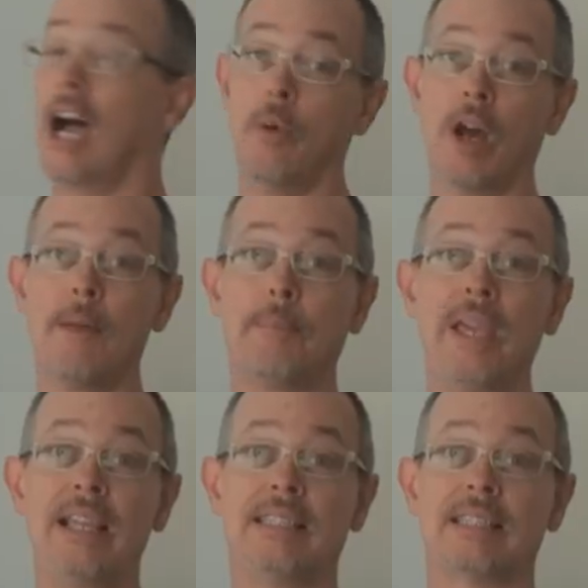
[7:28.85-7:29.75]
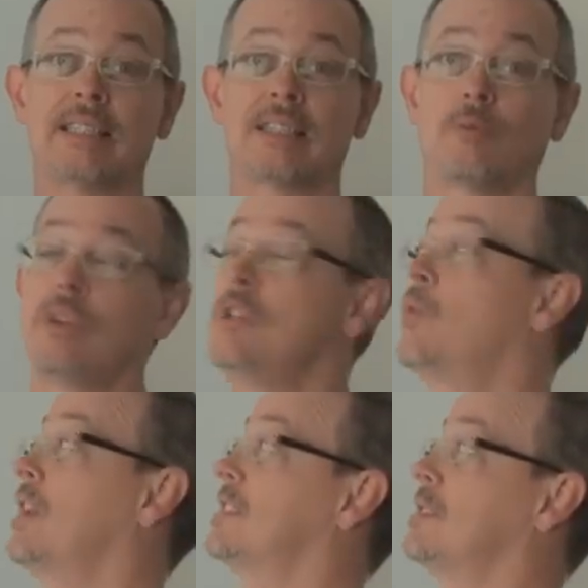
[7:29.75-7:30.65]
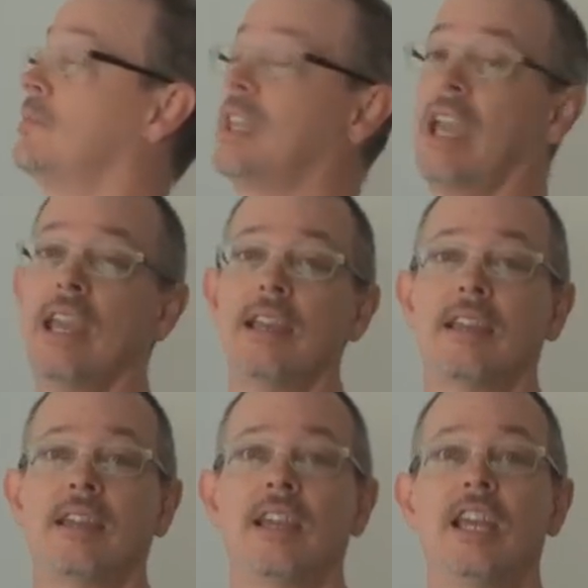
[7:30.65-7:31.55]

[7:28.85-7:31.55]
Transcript: I want a piece when you want some cake.